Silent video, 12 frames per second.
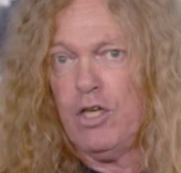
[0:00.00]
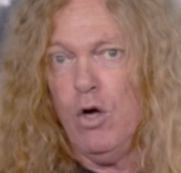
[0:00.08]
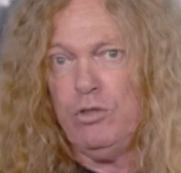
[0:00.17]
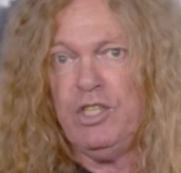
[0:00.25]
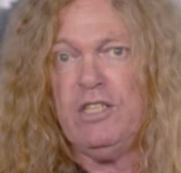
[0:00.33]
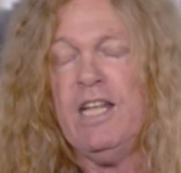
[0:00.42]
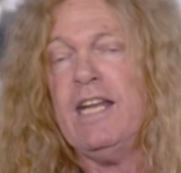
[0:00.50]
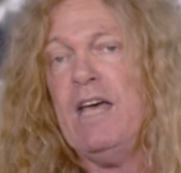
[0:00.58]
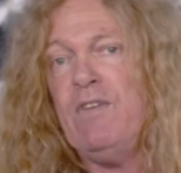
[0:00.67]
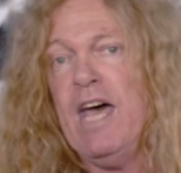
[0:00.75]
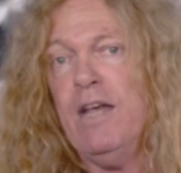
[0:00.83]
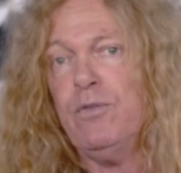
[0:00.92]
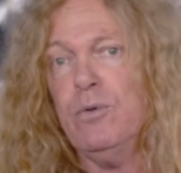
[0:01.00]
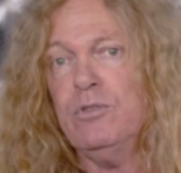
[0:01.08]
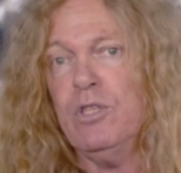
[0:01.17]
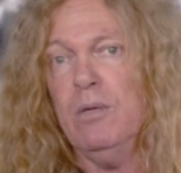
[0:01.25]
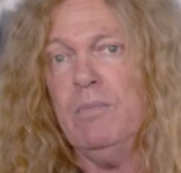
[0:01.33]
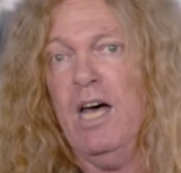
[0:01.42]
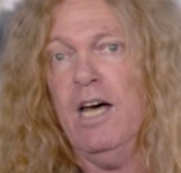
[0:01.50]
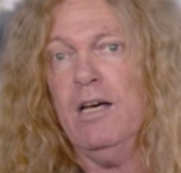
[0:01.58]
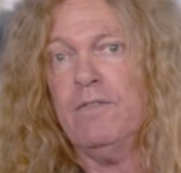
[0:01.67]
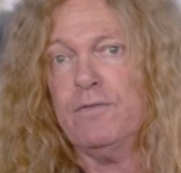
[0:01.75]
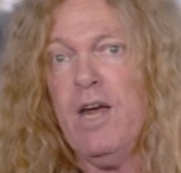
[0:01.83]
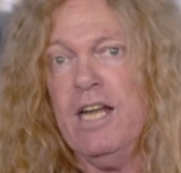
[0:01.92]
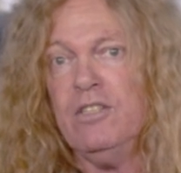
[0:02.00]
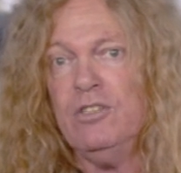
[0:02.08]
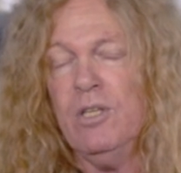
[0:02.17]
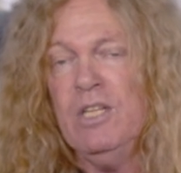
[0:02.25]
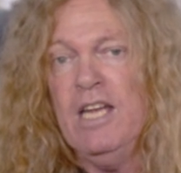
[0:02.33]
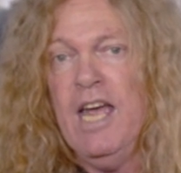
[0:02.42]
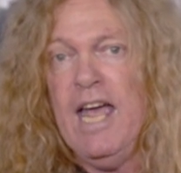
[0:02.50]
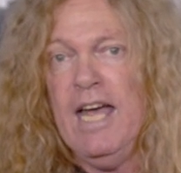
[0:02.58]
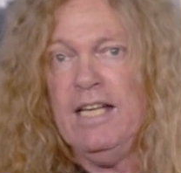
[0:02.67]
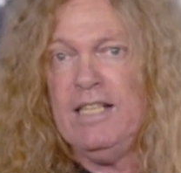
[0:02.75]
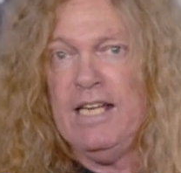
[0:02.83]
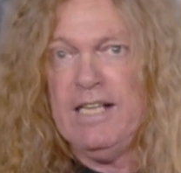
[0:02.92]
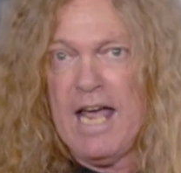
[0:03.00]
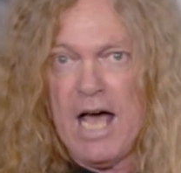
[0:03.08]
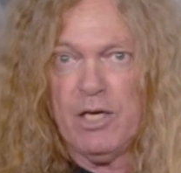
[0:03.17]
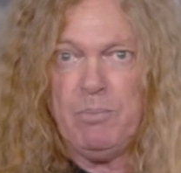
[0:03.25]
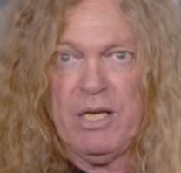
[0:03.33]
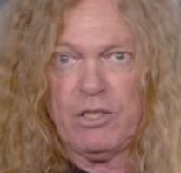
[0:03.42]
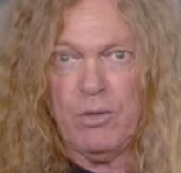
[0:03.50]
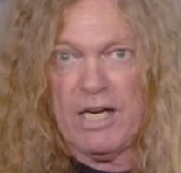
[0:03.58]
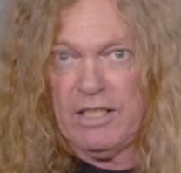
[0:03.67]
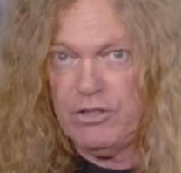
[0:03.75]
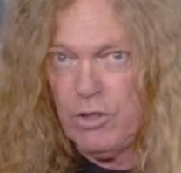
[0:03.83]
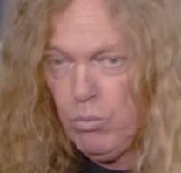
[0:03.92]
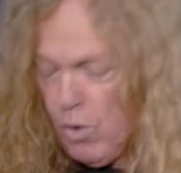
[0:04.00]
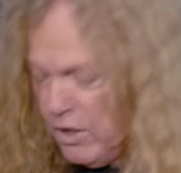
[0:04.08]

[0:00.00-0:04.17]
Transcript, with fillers: the coaching that I've had through some uh, friends and and how to pick correctly. So